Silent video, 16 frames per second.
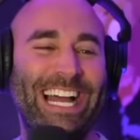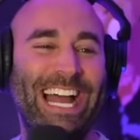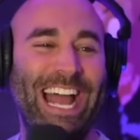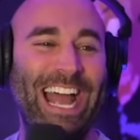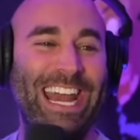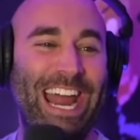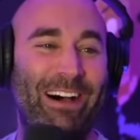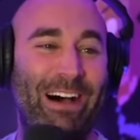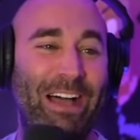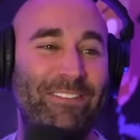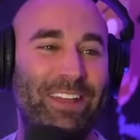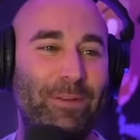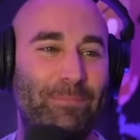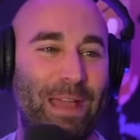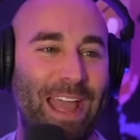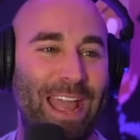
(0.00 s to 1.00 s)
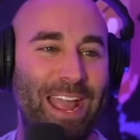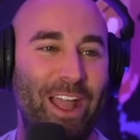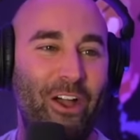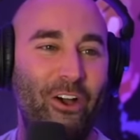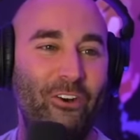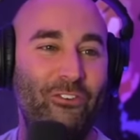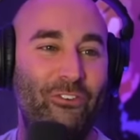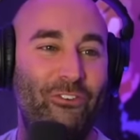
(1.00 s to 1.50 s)
and now I'm going to pay
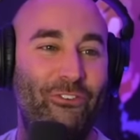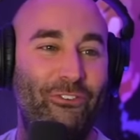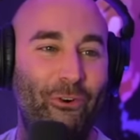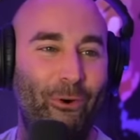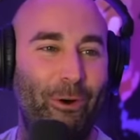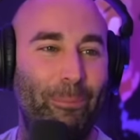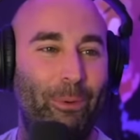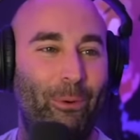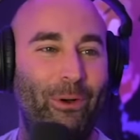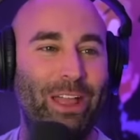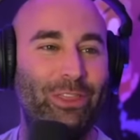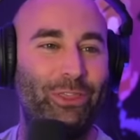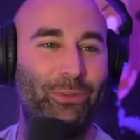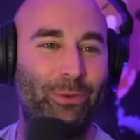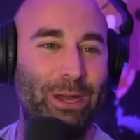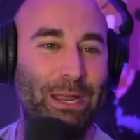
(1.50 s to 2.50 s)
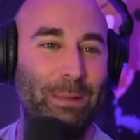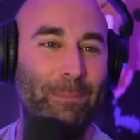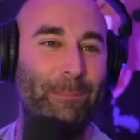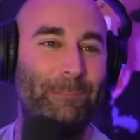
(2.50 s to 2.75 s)
$4.3